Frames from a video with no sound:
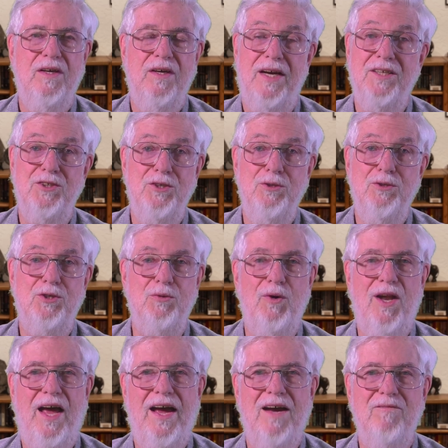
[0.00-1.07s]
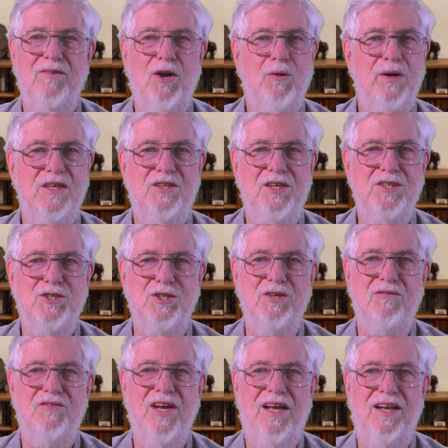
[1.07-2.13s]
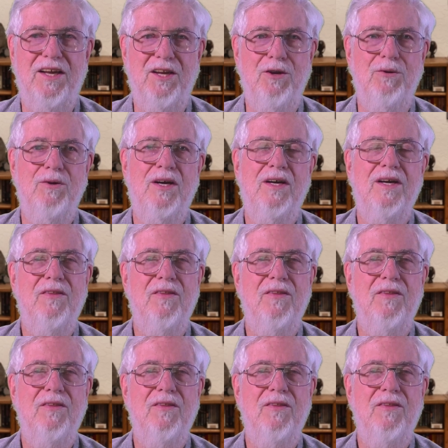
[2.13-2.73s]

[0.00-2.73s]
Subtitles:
As usual, I have no intention of telling you